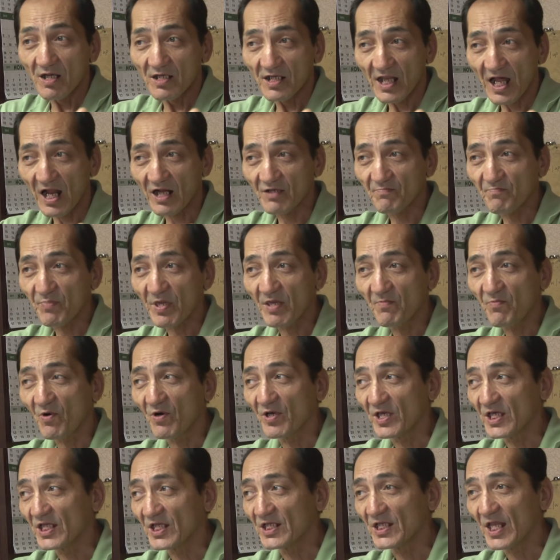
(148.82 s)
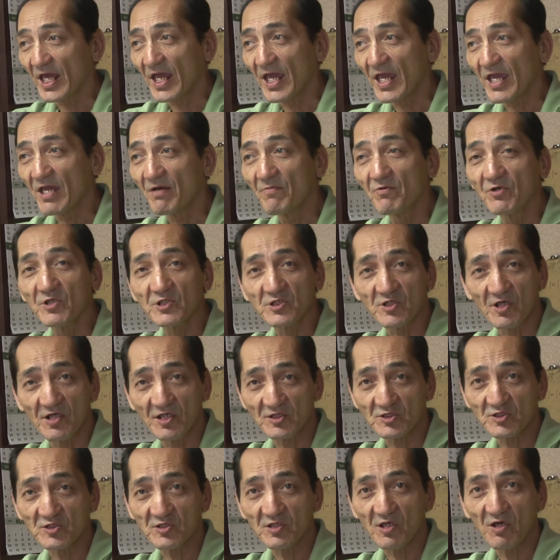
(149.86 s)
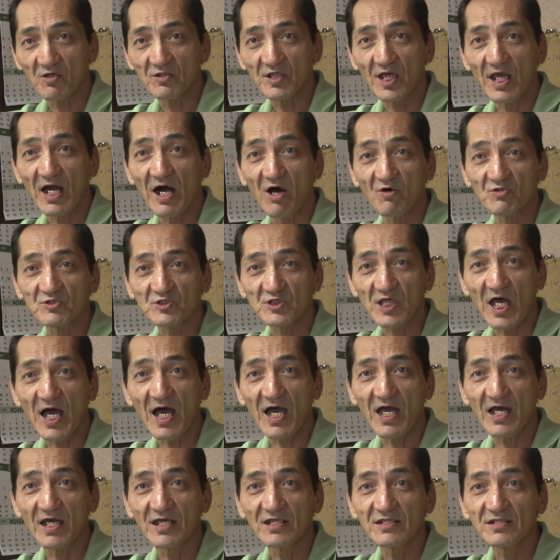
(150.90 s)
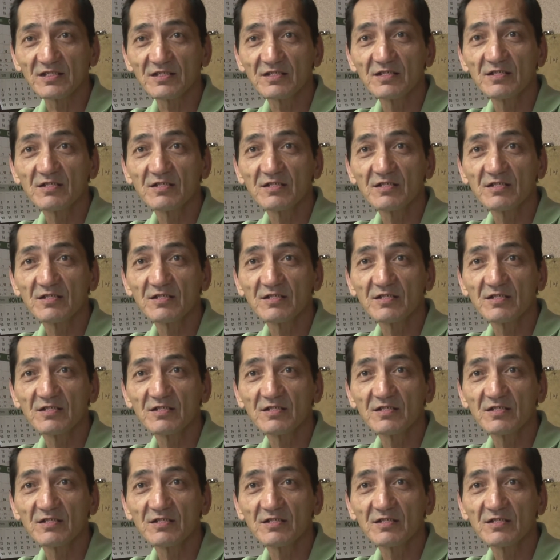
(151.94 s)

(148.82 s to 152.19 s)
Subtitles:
a lot of people enables us on the outside,